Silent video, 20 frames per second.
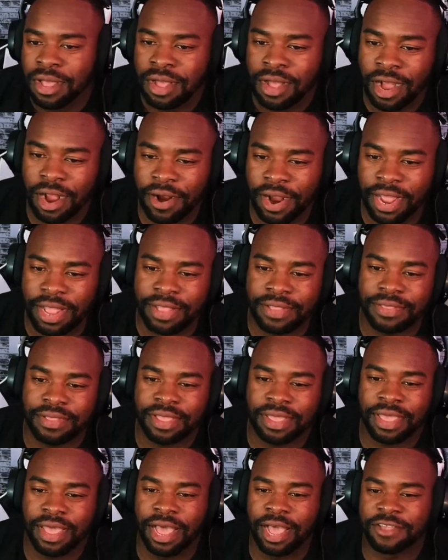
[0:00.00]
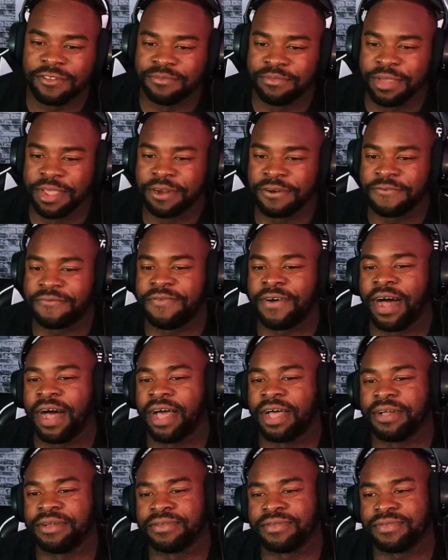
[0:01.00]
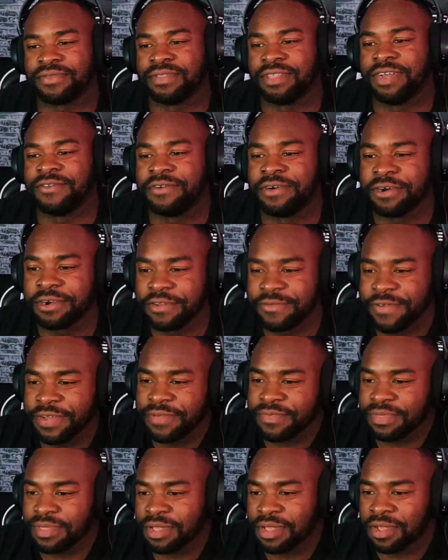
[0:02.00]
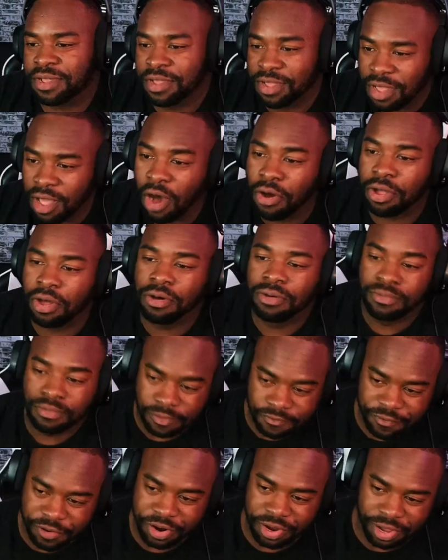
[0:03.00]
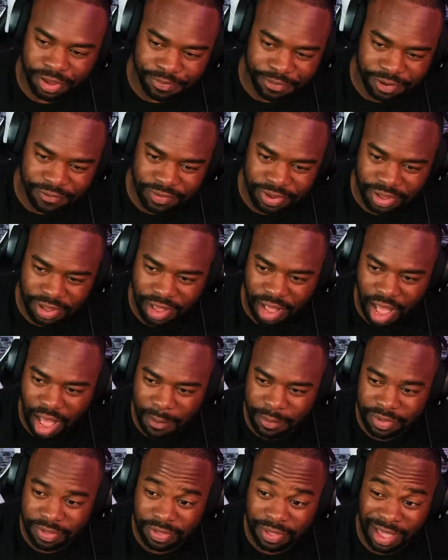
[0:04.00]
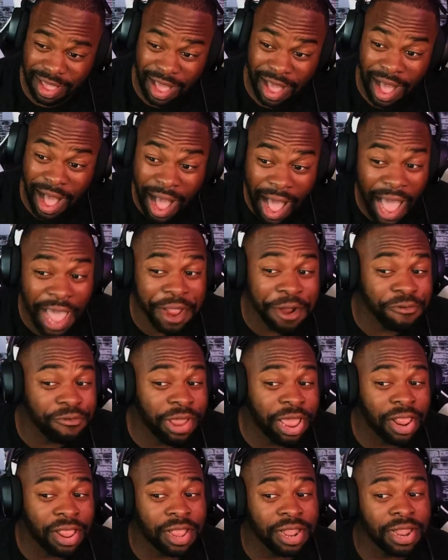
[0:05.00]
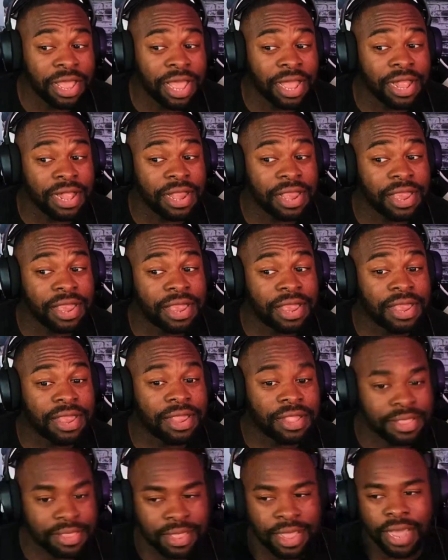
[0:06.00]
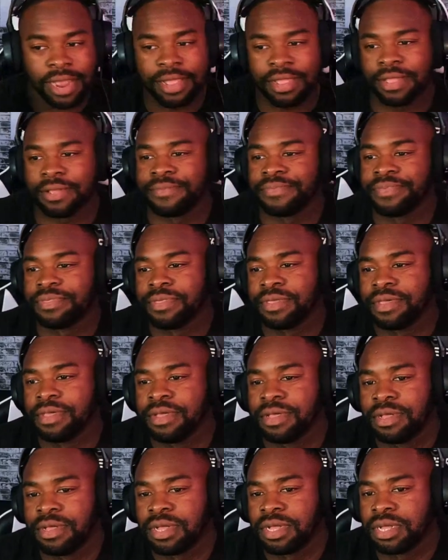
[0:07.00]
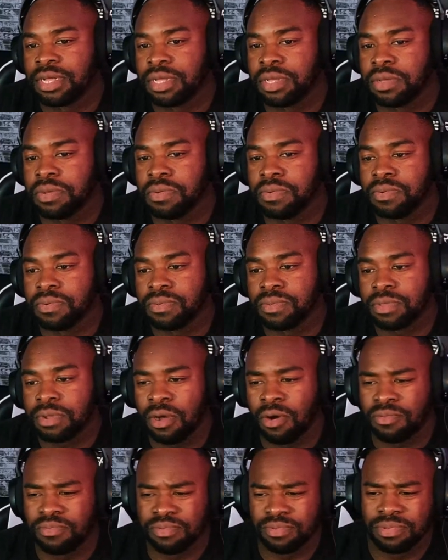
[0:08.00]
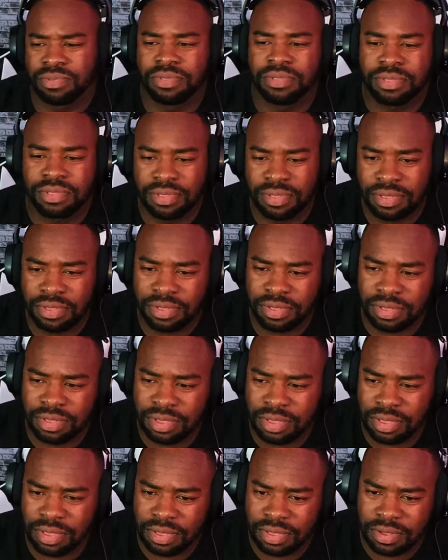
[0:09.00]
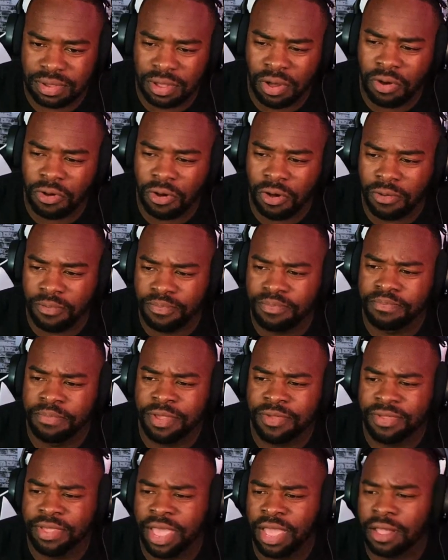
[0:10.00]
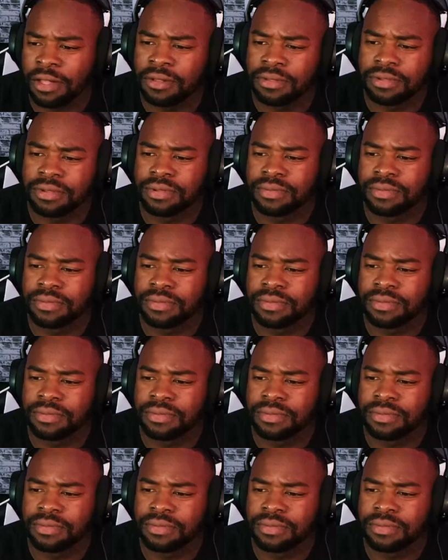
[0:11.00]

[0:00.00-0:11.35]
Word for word: All right, the Kashmir Files. Never heard of it. Coco, very good movie. I'm gonna say higher rating than that. Hide again. Ooh. Oh. Coco beats Tangled.